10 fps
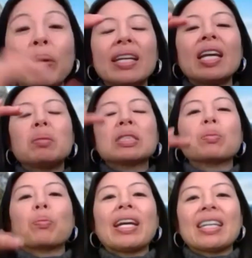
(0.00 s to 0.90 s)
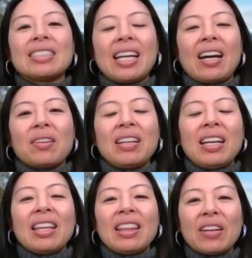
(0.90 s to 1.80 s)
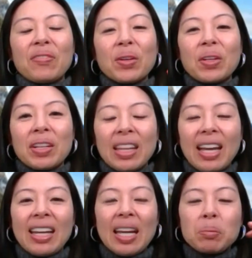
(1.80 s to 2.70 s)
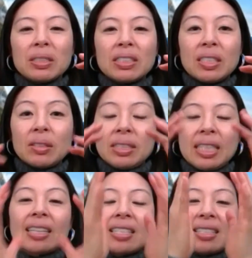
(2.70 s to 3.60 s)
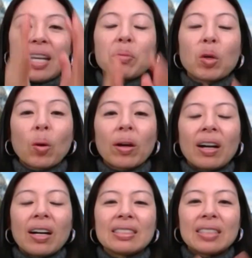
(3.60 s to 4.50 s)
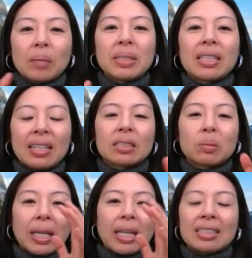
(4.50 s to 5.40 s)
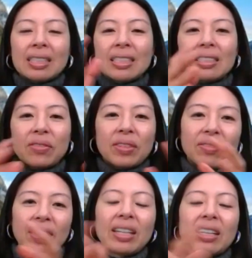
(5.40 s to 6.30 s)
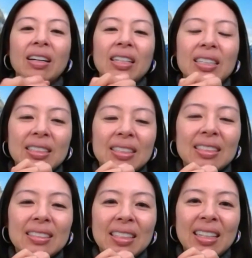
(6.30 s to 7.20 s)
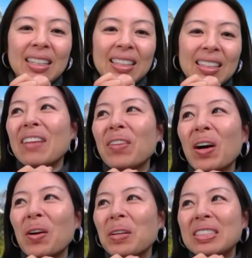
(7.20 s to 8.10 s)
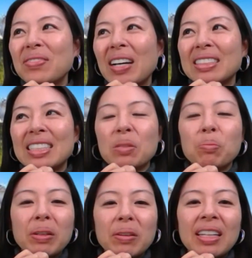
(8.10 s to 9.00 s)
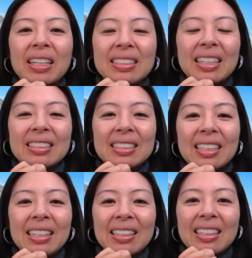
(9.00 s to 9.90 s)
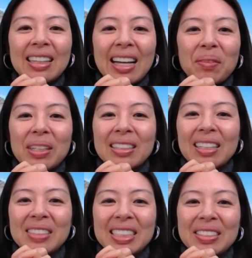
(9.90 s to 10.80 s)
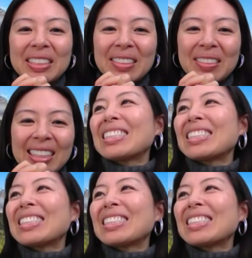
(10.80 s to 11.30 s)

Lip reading: So being able to break it down, therefore you're then able to take the same core concept and then explain it to the different varied audiences. I've always found such beauty and skill in that when I've seen you do it.